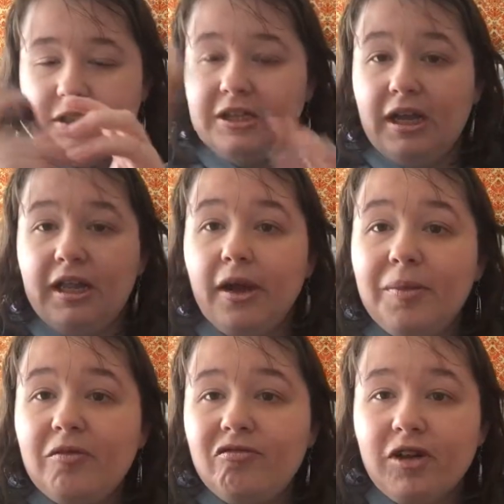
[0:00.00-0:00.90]
So yeah, that'll
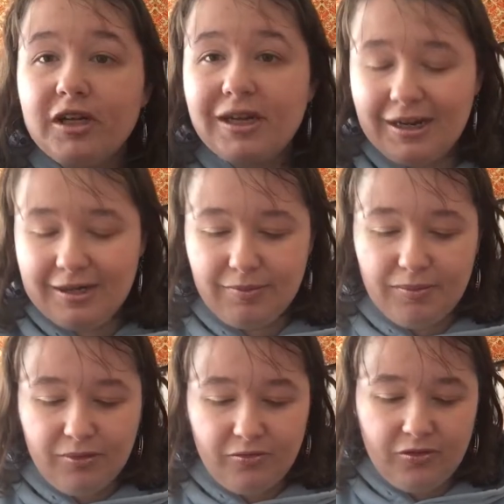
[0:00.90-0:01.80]
be fun to add to
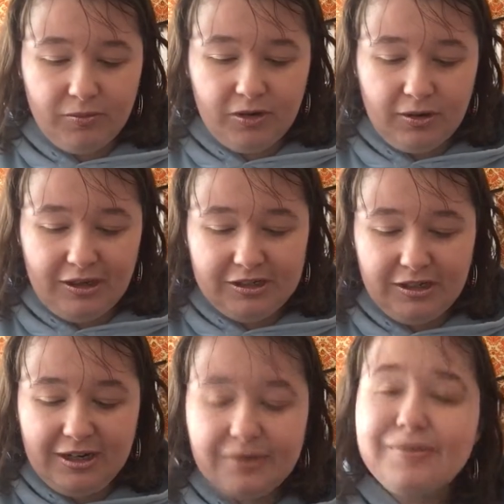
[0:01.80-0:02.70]
my perfume
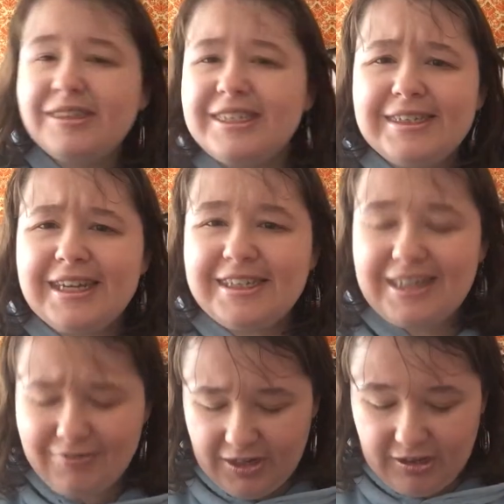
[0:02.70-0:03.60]
collection. It's nice
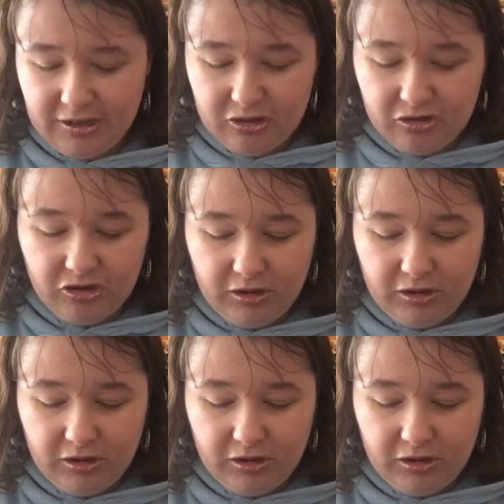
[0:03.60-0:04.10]
to have like a little